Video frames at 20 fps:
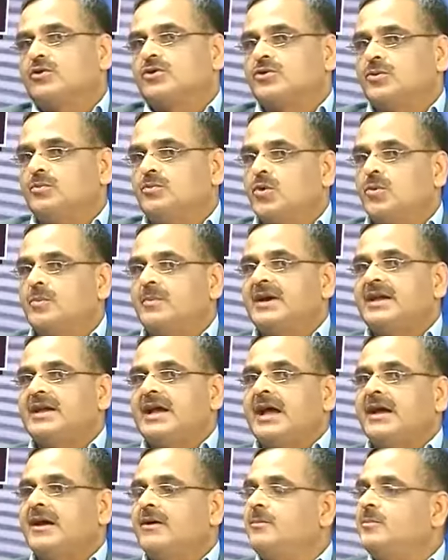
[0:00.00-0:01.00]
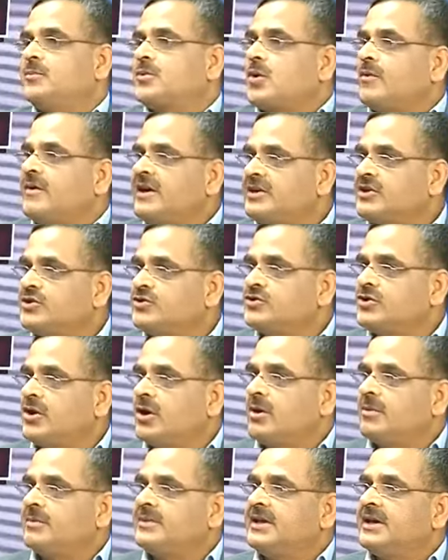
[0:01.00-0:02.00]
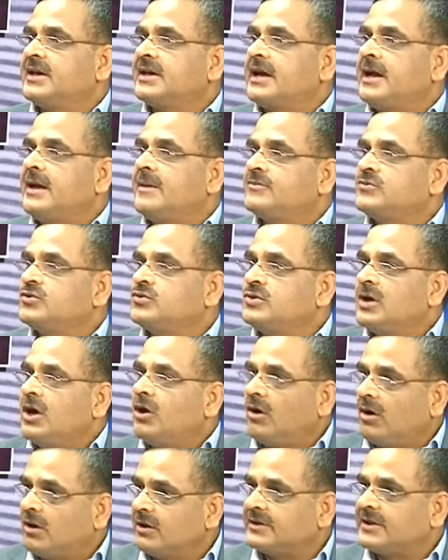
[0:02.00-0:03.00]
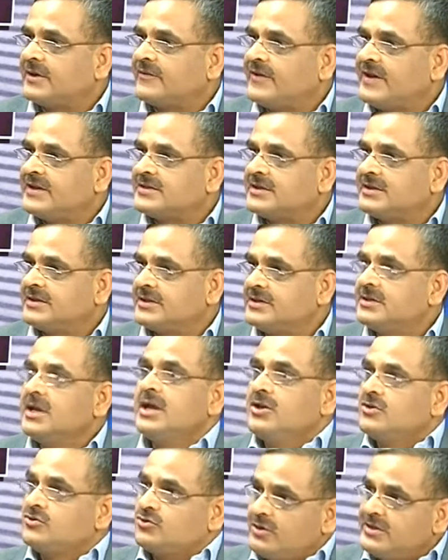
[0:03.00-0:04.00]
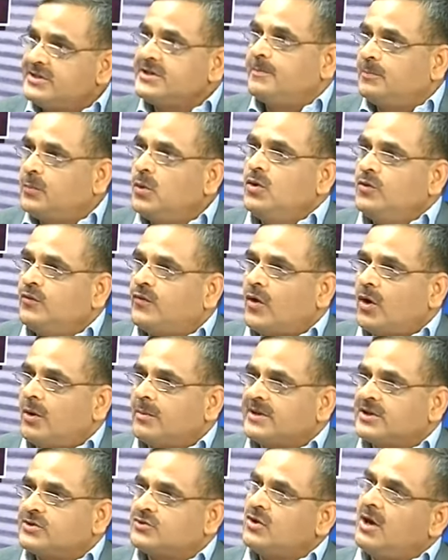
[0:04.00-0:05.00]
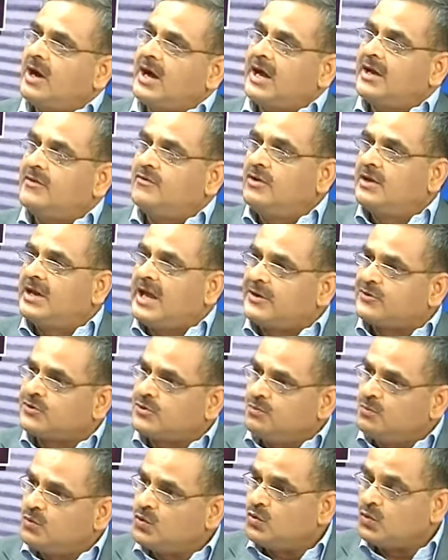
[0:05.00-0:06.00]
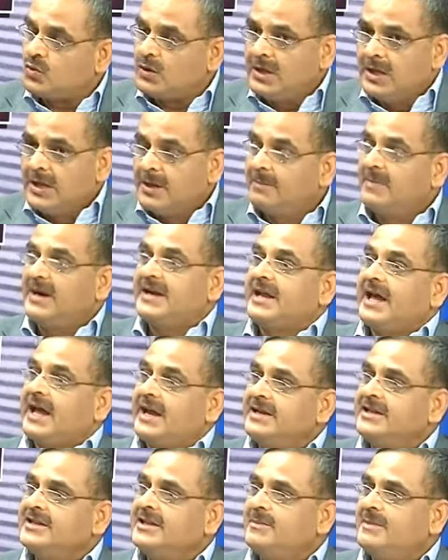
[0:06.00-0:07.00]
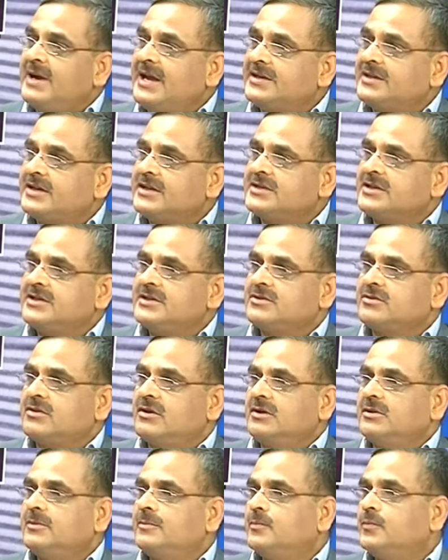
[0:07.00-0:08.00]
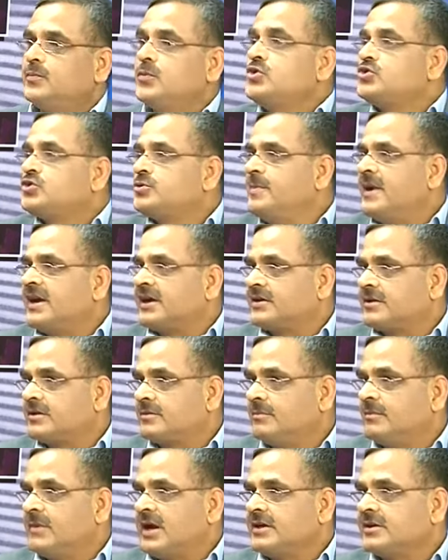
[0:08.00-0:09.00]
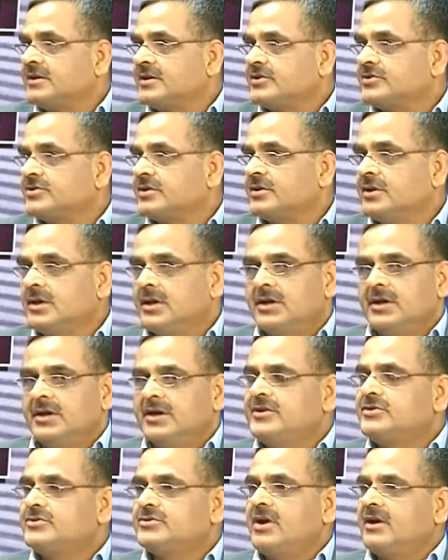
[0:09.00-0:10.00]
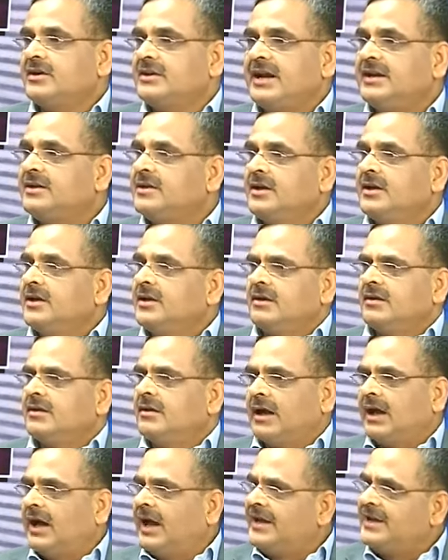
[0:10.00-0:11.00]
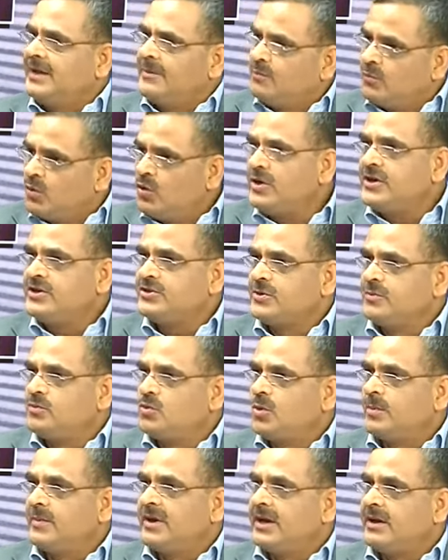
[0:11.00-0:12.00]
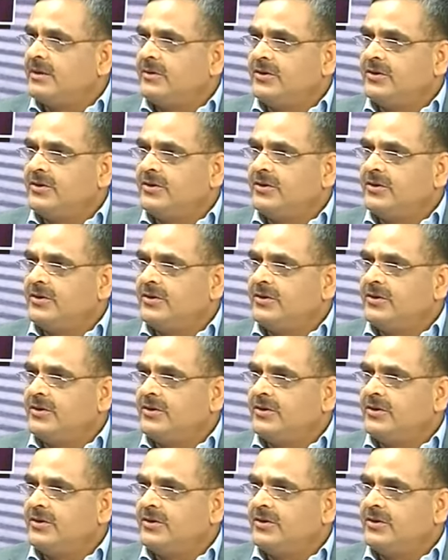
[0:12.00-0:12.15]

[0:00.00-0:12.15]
to Mumbai, I have provided job there and all other facilities. So it's a pull for me. So I would like to move. But another migration is called pushback migration. It's not that I am moving to Mumbai,